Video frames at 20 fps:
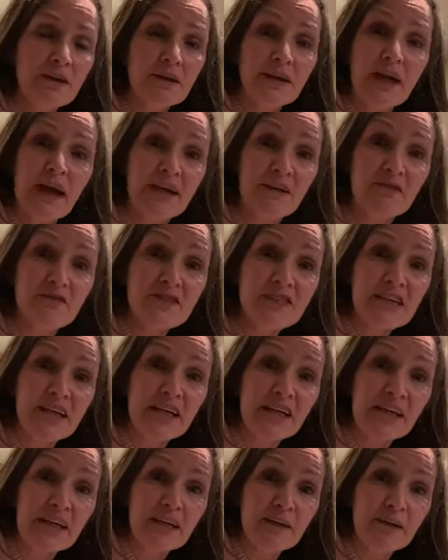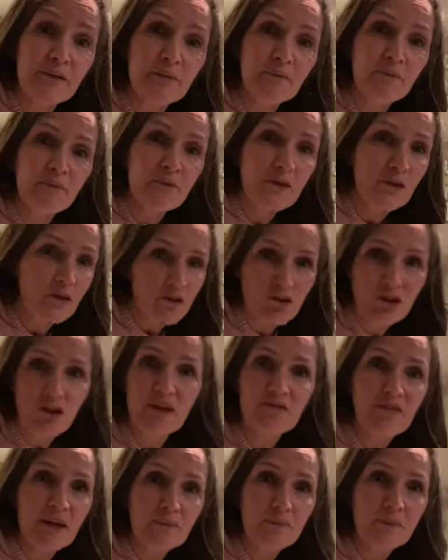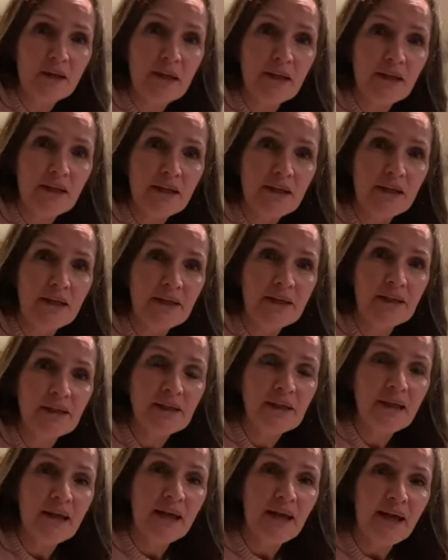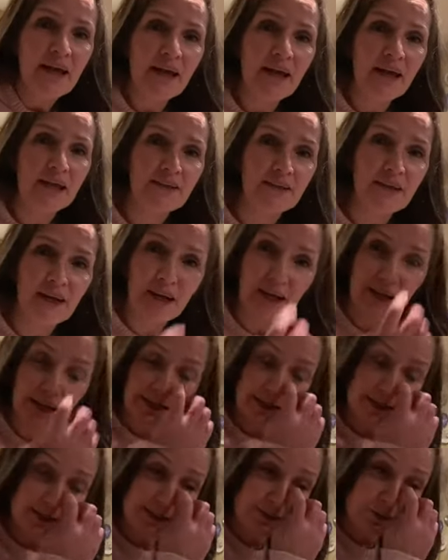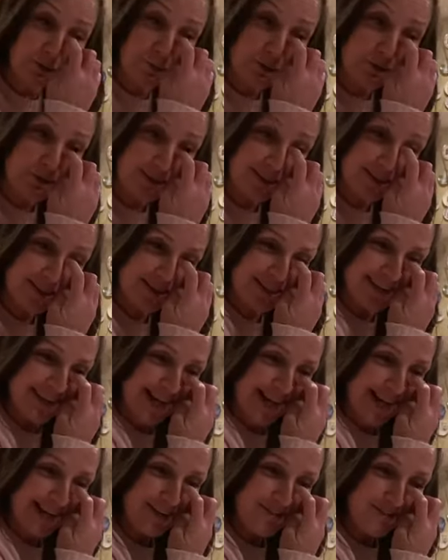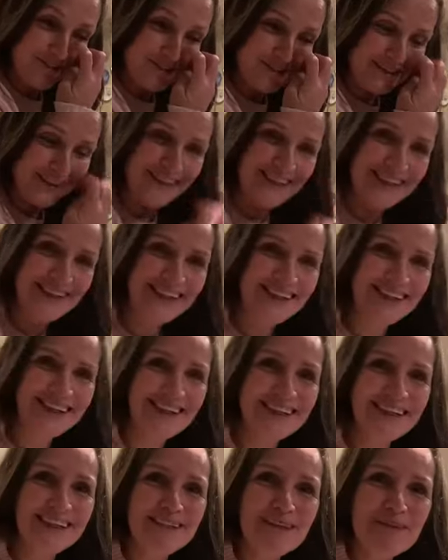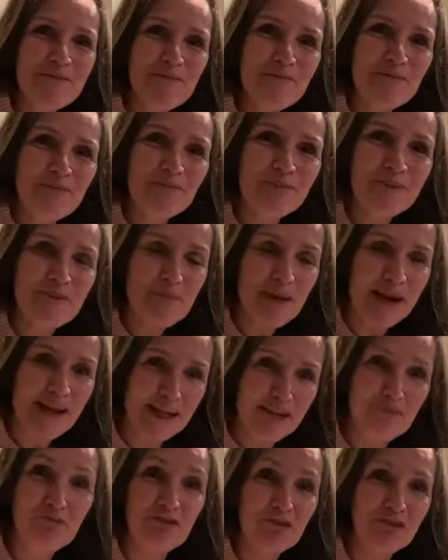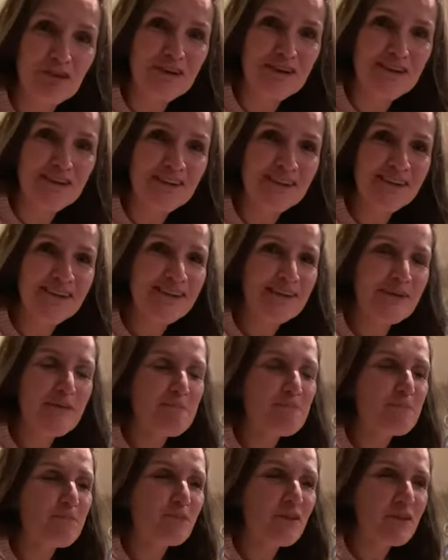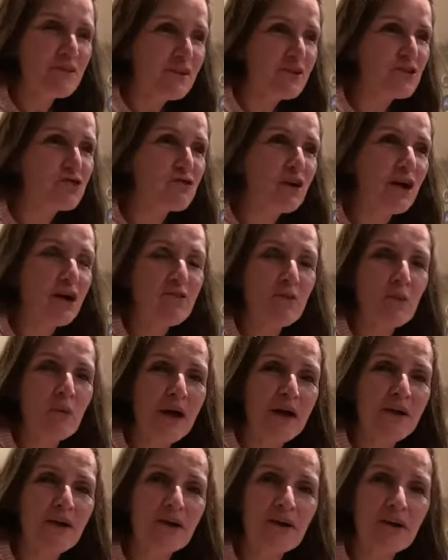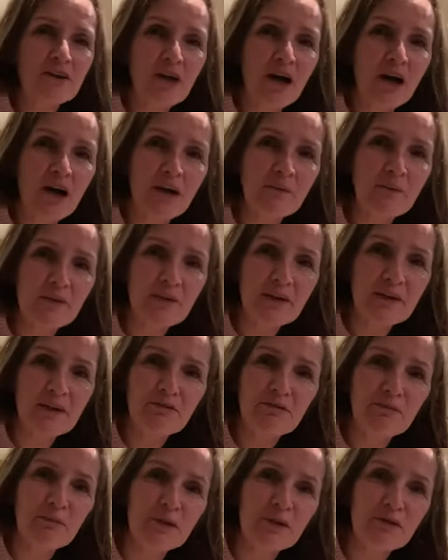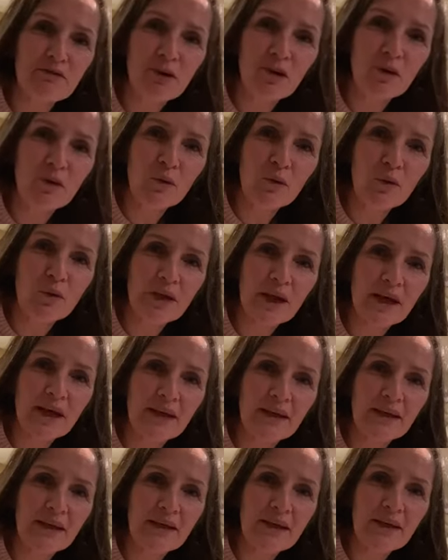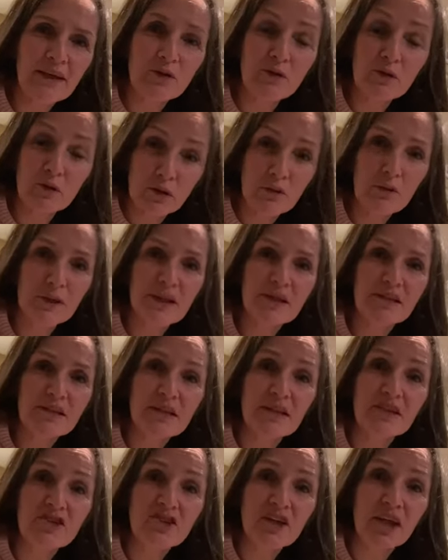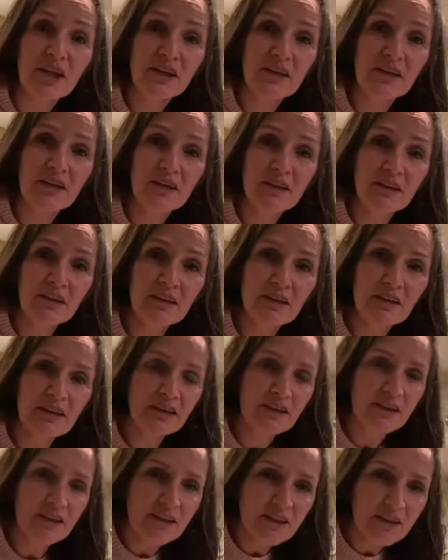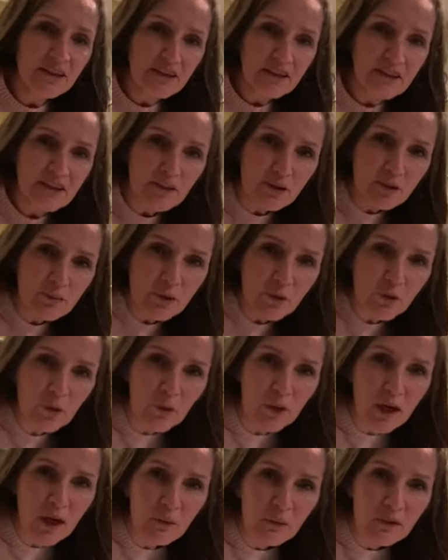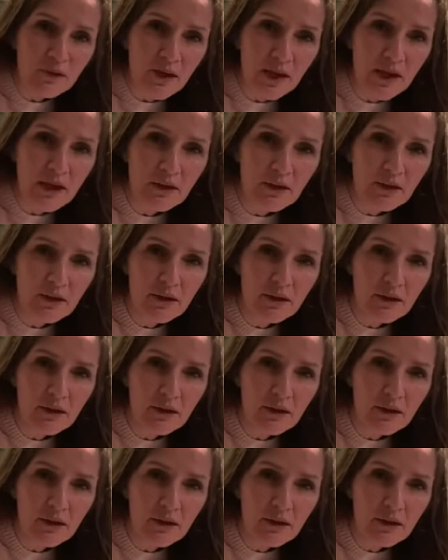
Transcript: KFC. So I drive up there and I went to get the KFC, paid for it, then drove away, and I got home and they'd given me the wrong order. And I thought, oh, that'll teach you. A bit hoo-ha with that.